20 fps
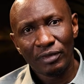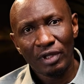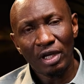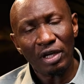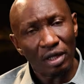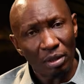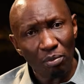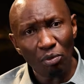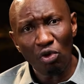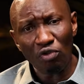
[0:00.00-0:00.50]

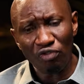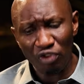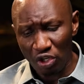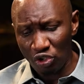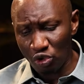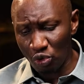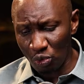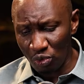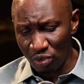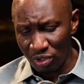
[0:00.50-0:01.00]
Remove
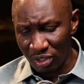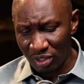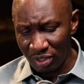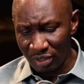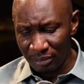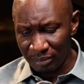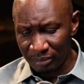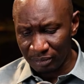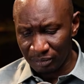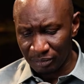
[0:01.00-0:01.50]
your
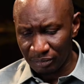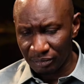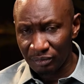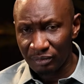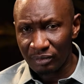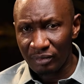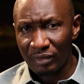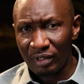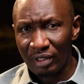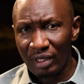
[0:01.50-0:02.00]
shoes.
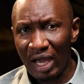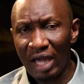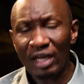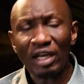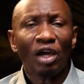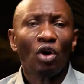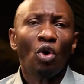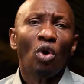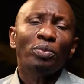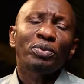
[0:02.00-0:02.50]
And
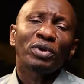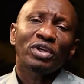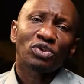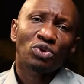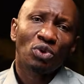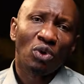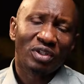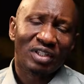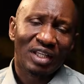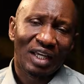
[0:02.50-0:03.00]
I hope your
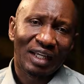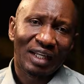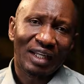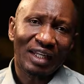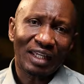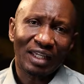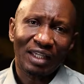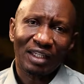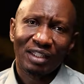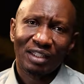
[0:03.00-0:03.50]
socks are
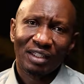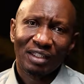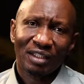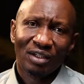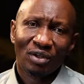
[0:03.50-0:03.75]
clean,